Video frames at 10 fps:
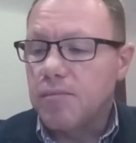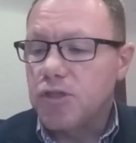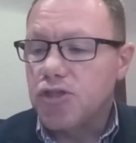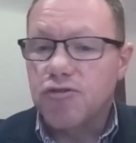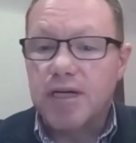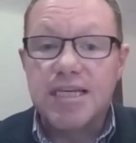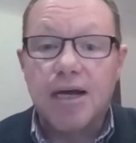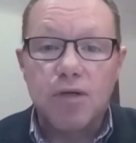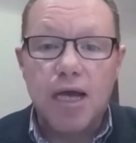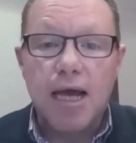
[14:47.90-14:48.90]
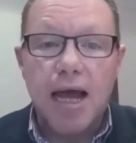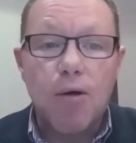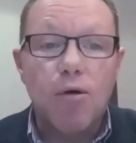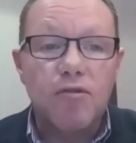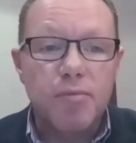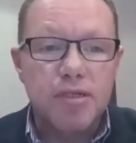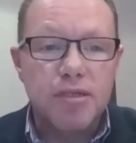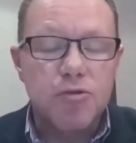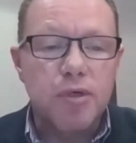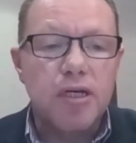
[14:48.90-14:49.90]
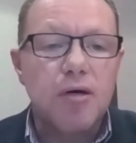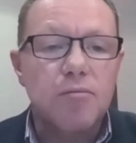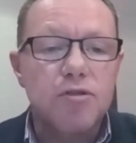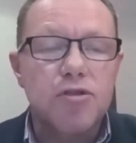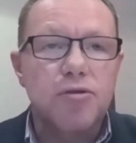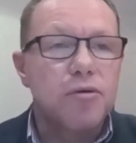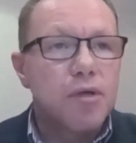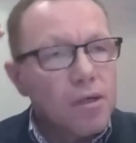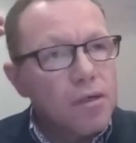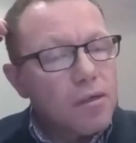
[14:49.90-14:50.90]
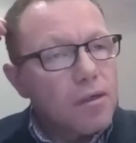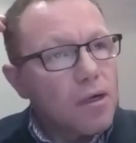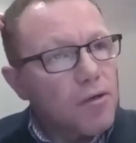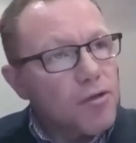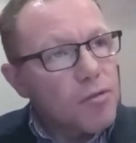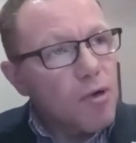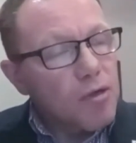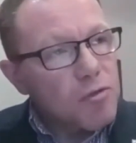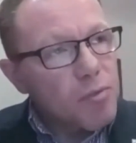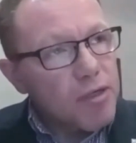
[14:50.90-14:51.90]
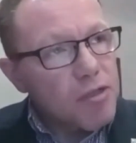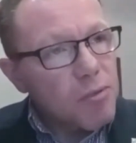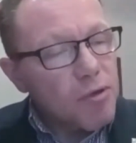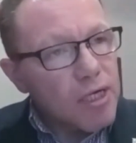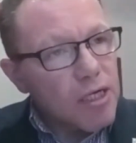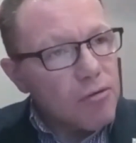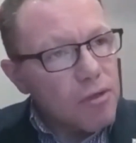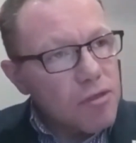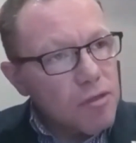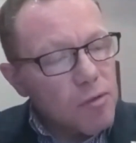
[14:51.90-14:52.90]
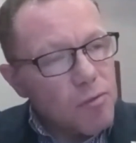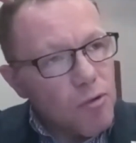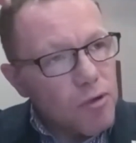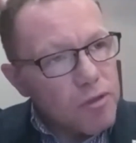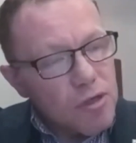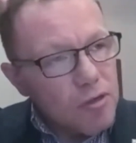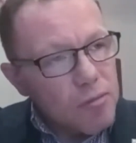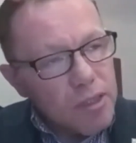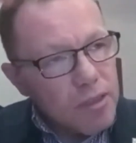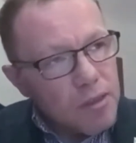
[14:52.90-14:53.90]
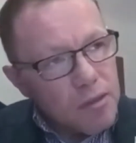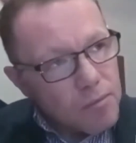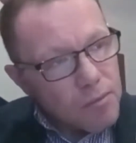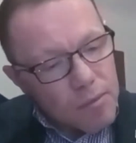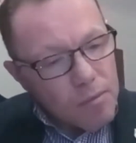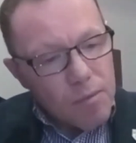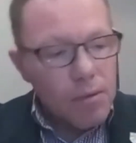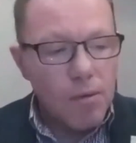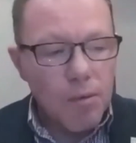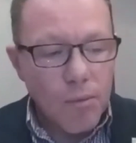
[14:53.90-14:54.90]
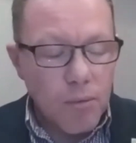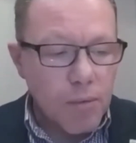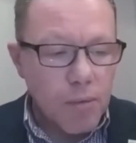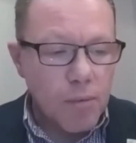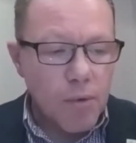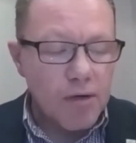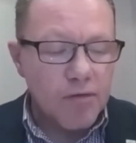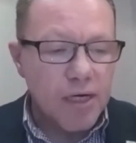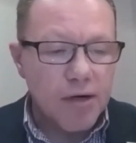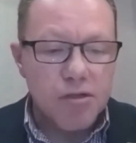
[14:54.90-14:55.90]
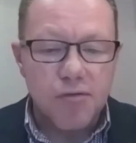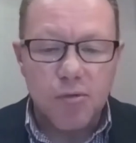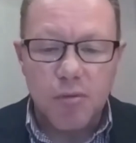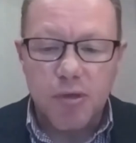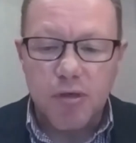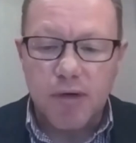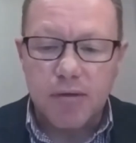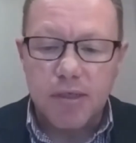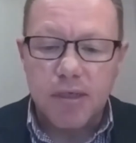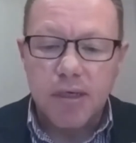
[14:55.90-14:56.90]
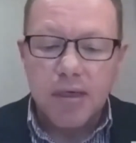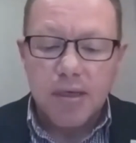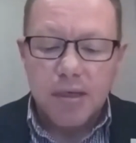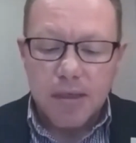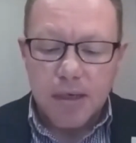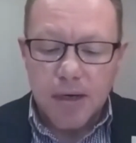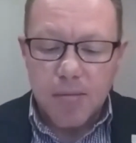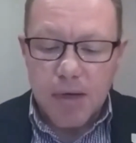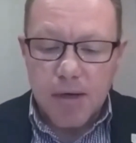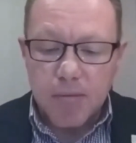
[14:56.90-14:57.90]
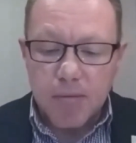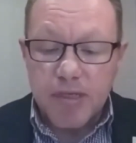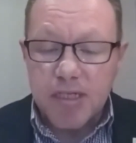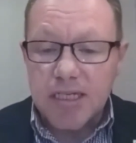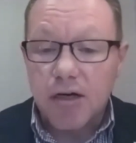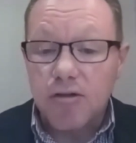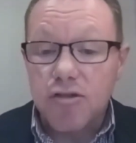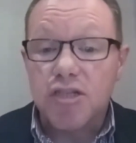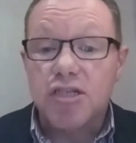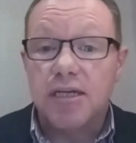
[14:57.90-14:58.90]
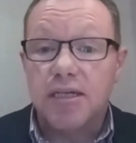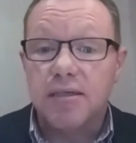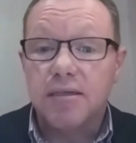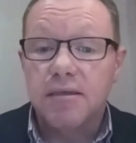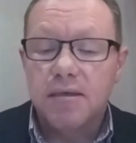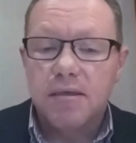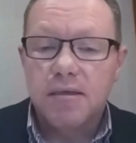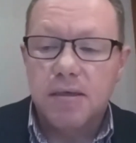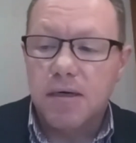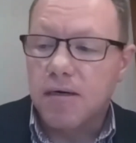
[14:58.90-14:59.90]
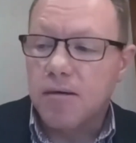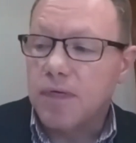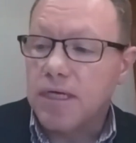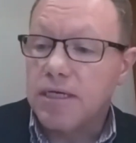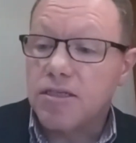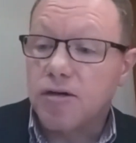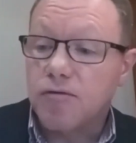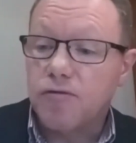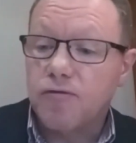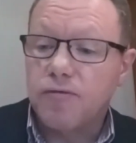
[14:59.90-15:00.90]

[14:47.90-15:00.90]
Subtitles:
stress out of a business when it comes to the demands placed upon accurate incident reporting, timely, whatever narrative you want to put around it. a business can't sustain itself